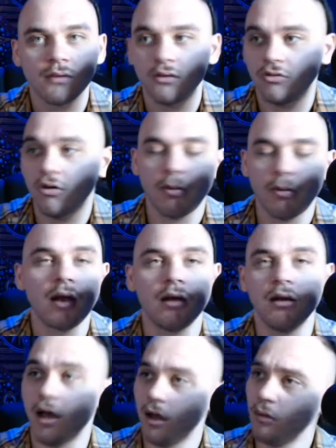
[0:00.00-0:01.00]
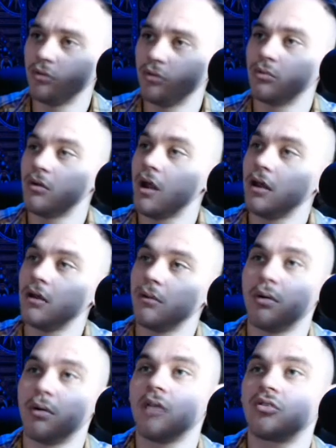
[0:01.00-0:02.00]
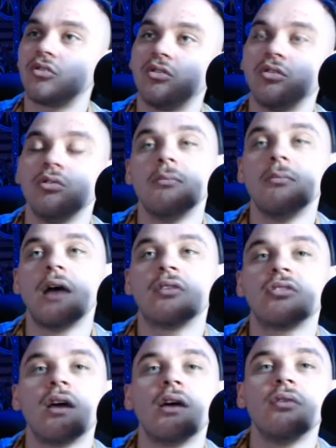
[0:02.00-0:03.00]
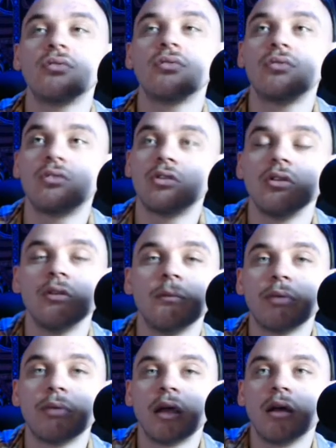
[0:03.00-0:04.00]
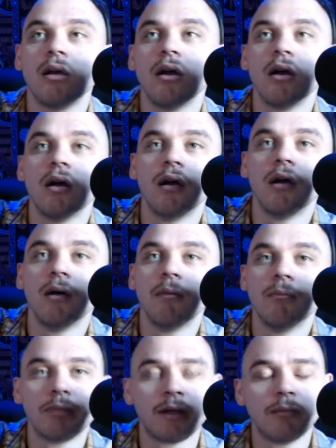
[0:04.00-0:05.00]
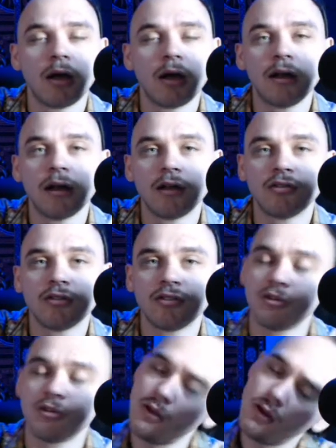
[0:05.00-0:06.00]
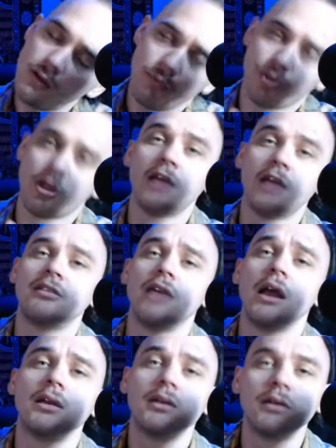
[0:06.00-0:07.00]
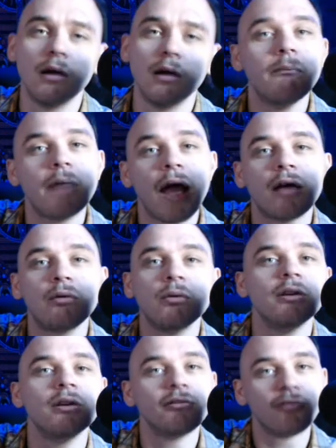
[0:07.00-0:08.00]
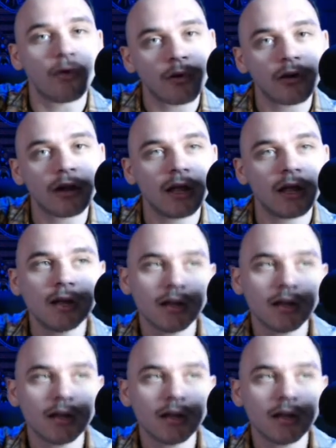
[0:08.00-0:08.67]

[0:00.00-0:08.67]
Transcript: Joe Biden, I was ready to prostitute myself to the big moneyed interests, but they said, come back when you're 40.